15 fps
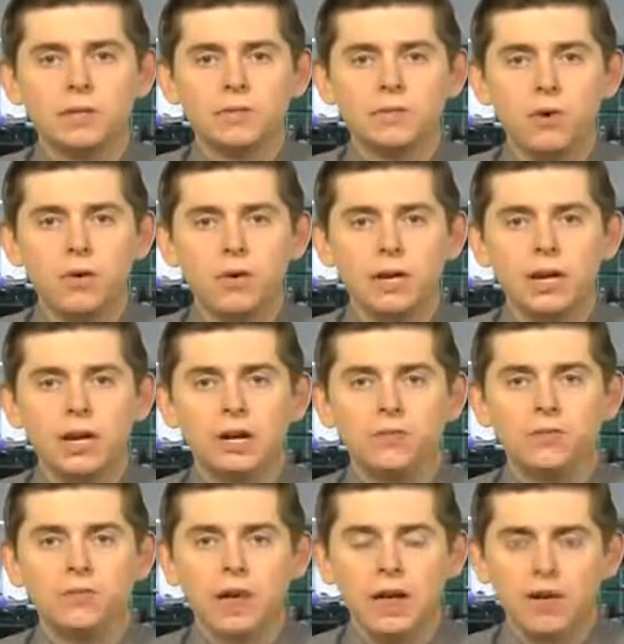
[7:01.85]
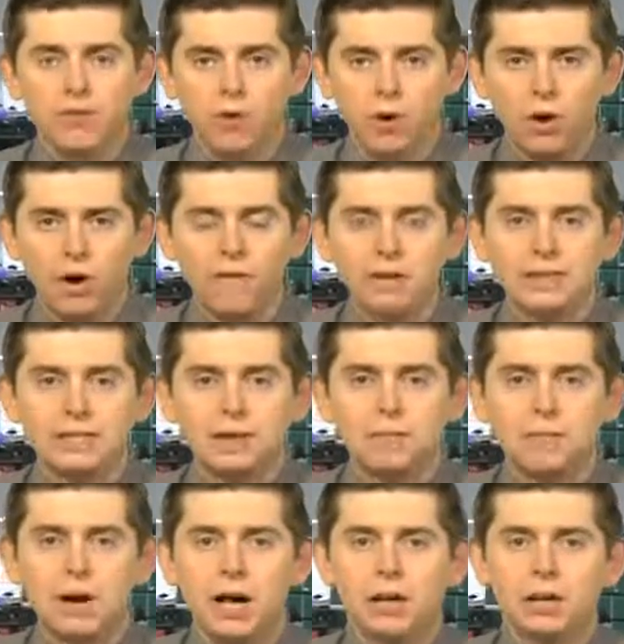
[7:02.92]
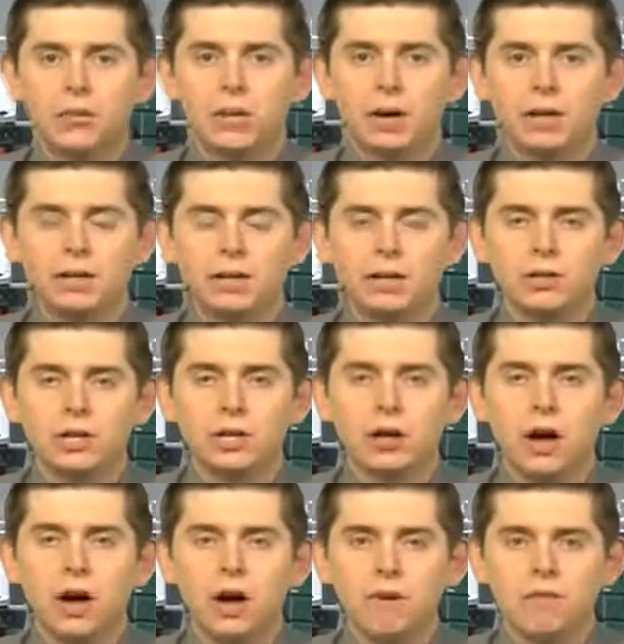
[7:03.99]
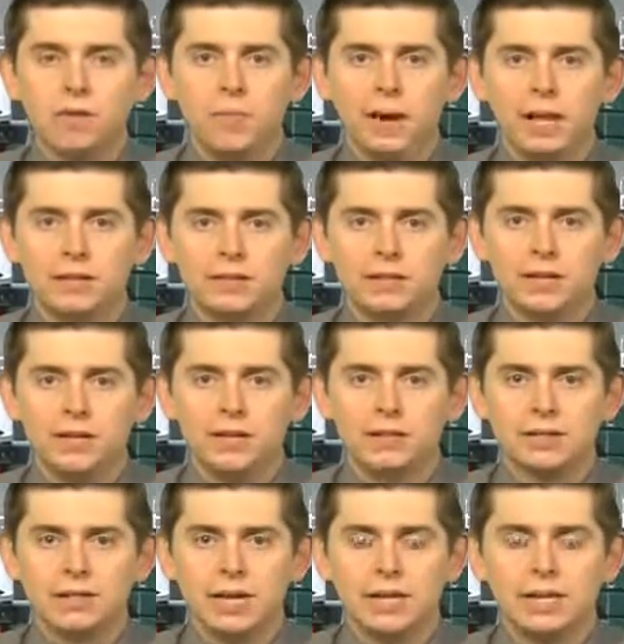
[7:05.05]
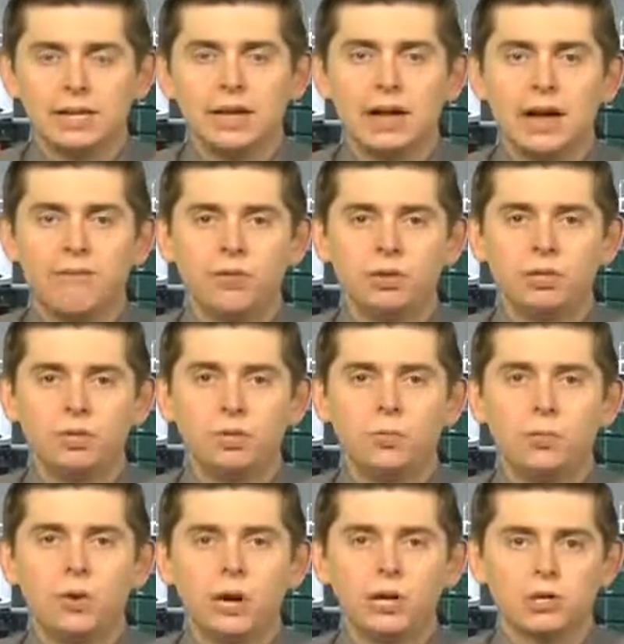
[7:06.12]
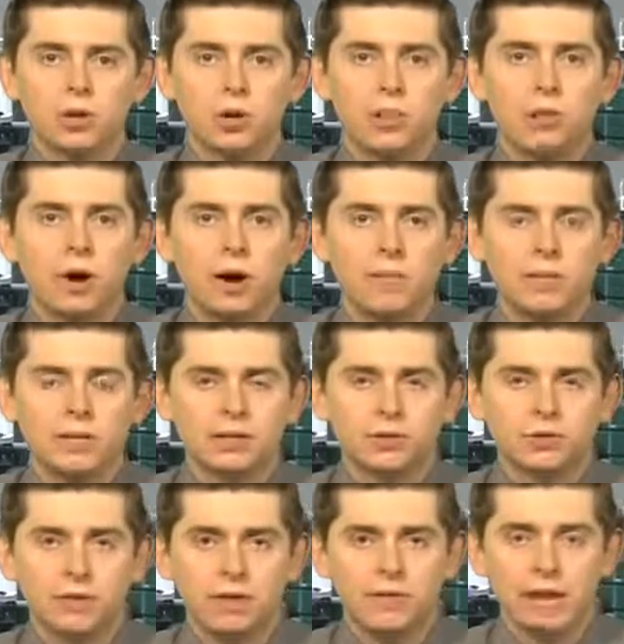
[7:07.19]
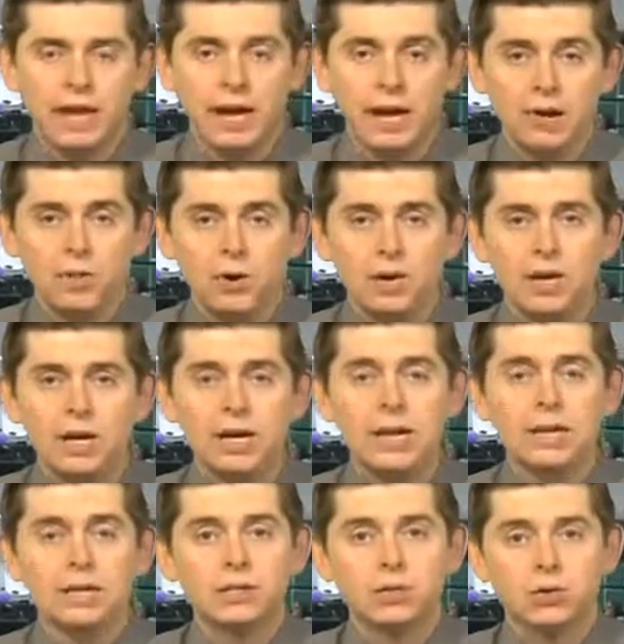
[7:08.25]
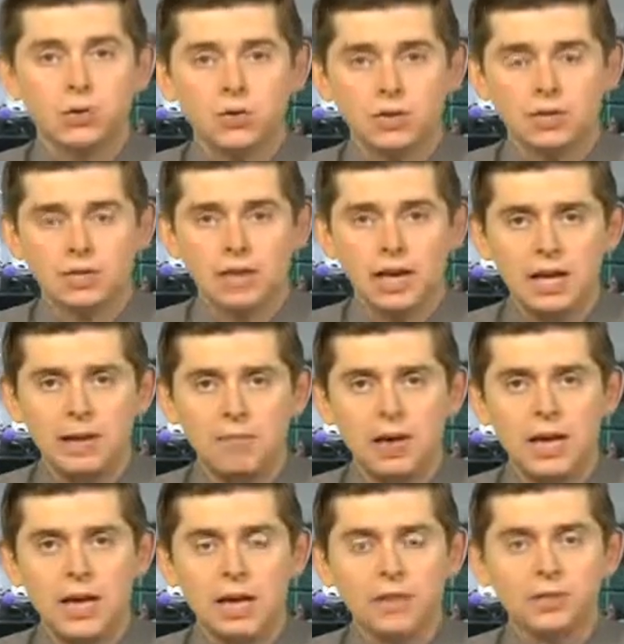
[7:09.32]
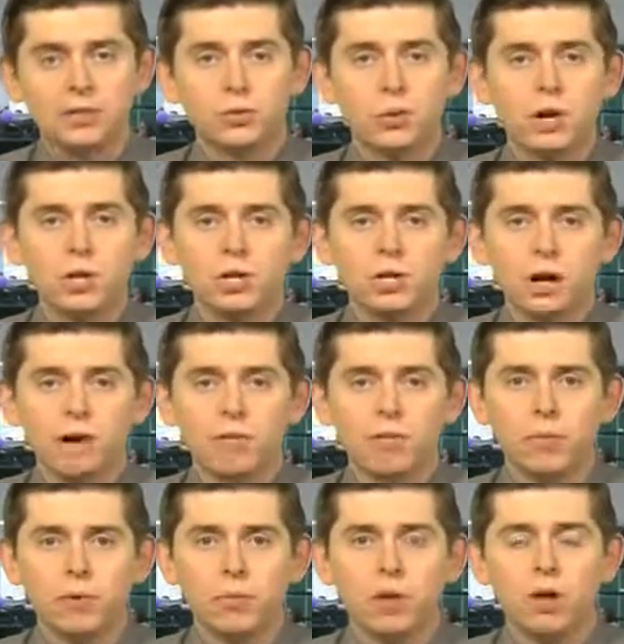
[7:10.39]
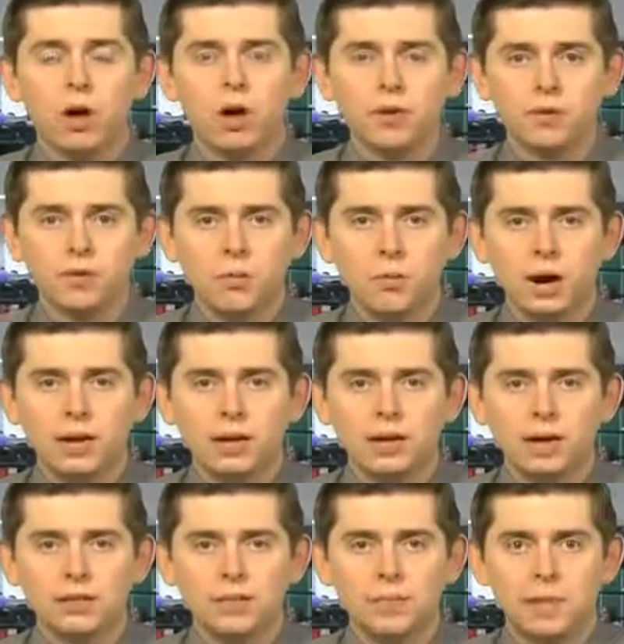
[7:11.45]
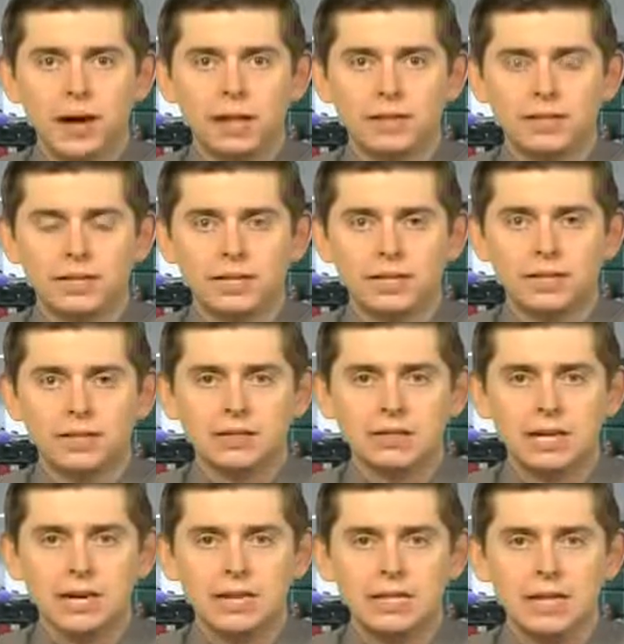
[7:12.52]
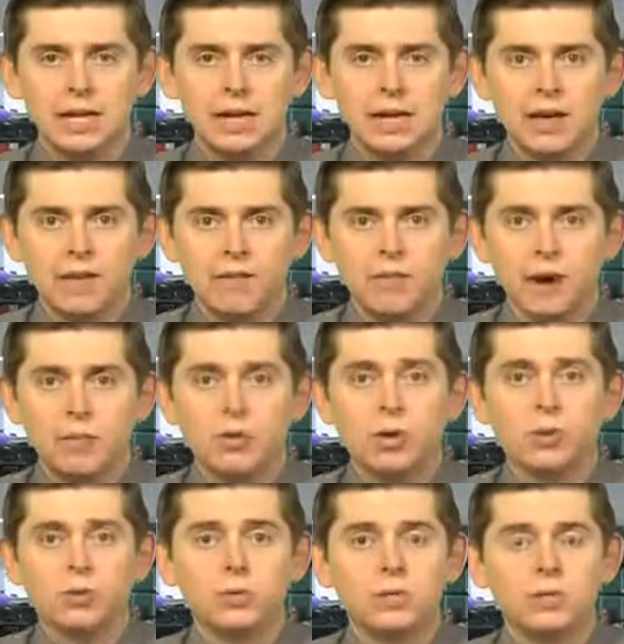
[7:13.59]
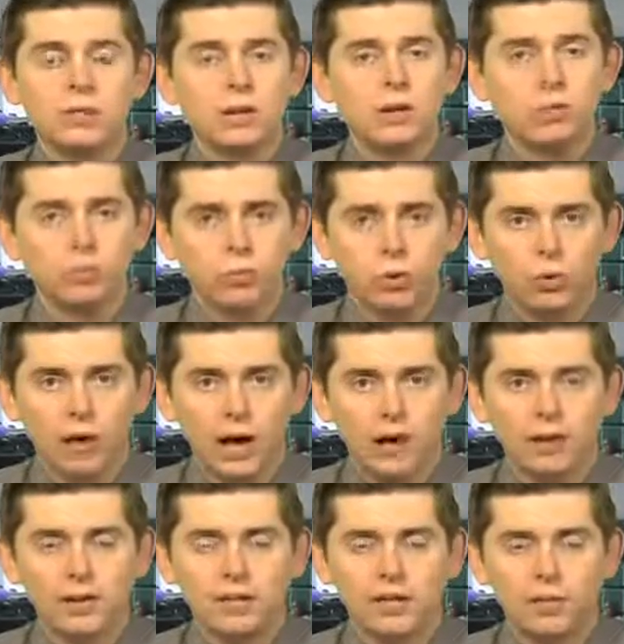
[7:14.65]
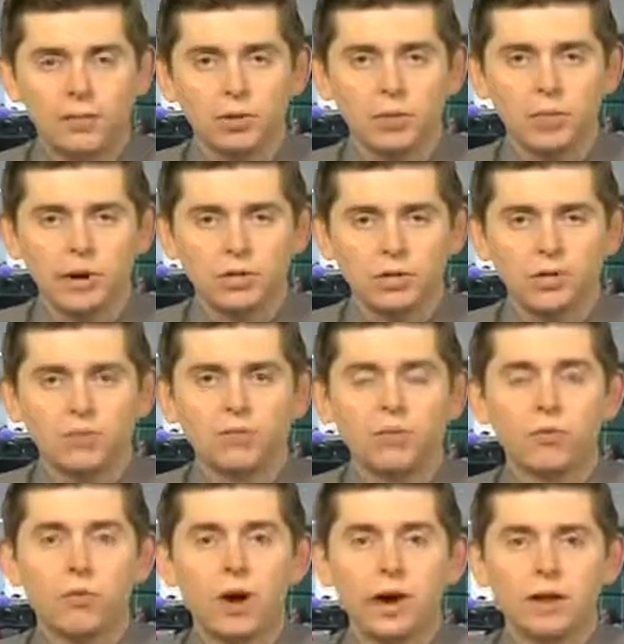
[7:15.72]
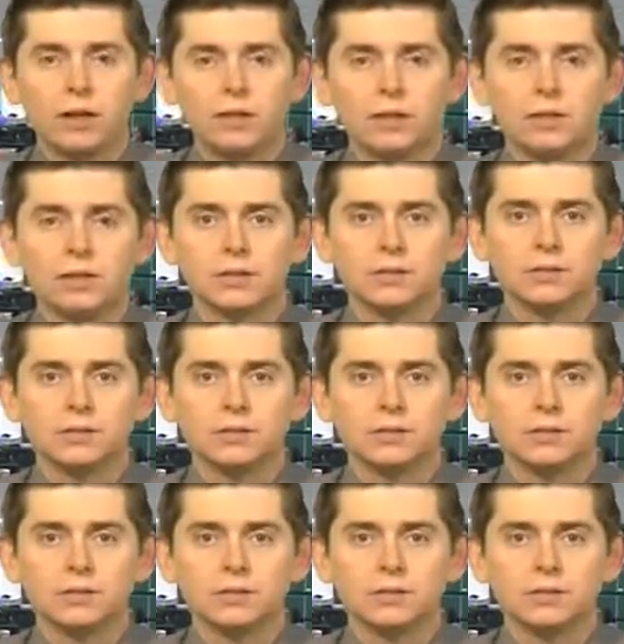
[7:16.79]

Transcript: voted in favor of a symbolic recognition of the Palestinian state in an effort to pressure Prime Minister David Cameron to do the same. The Swedish government will also recognize the Palestinian state. Fabius didn't rule out a similar measure for France.